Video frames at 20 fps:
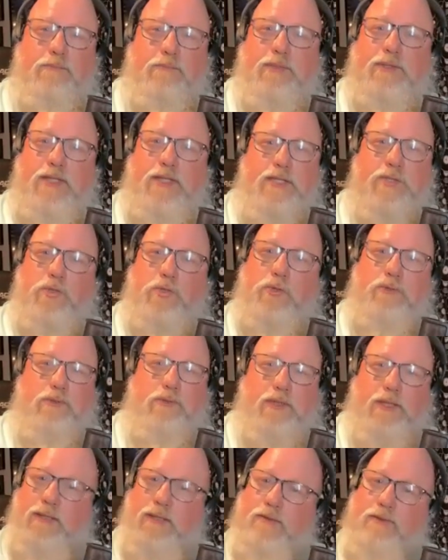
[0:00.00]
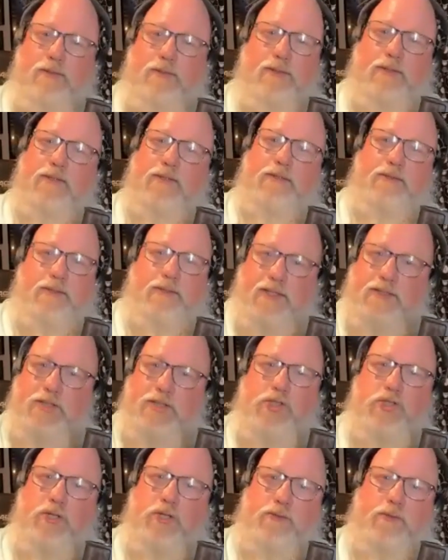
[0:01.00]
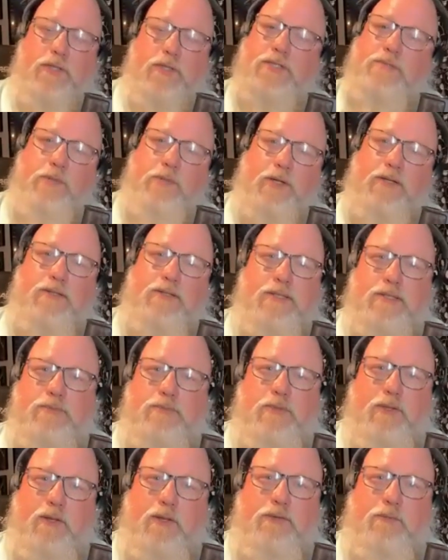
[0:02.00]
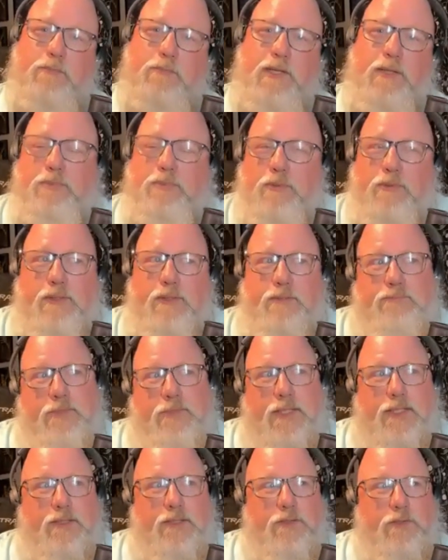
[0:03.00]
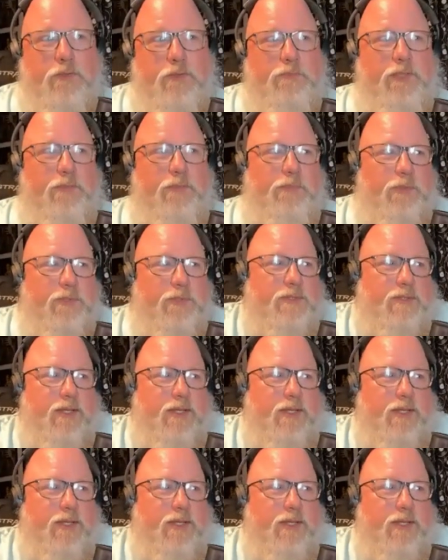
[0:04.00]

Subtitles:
but they certainly like to share their experiences with other people and include people.